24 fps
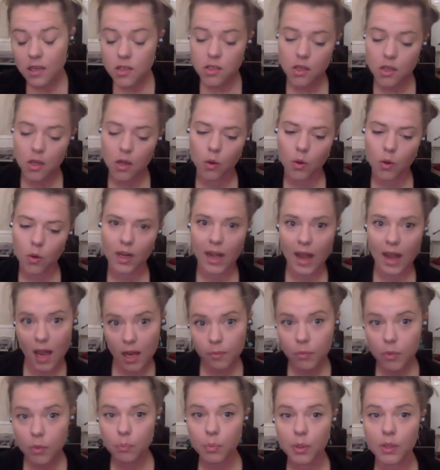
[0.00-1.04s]
so I'll
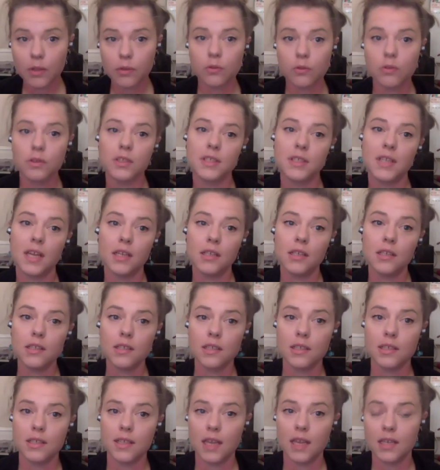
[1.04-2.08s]
climb and build all the stages,
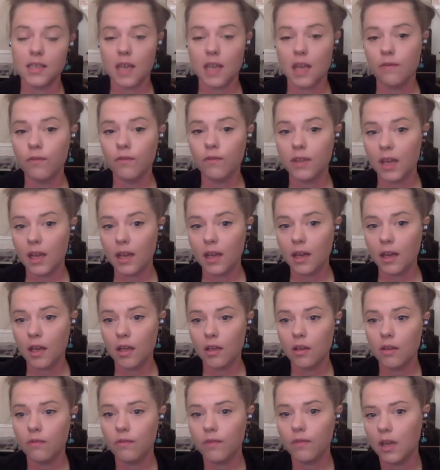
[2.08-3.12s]
a stage hand for that
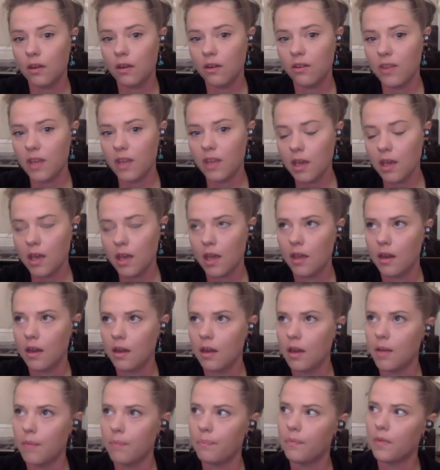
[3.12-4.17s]
kind of kind of thing,
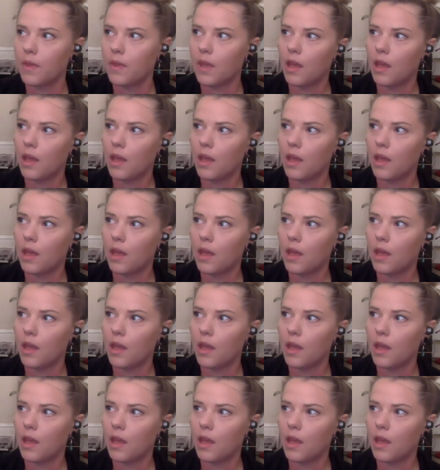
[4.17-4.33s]
and um,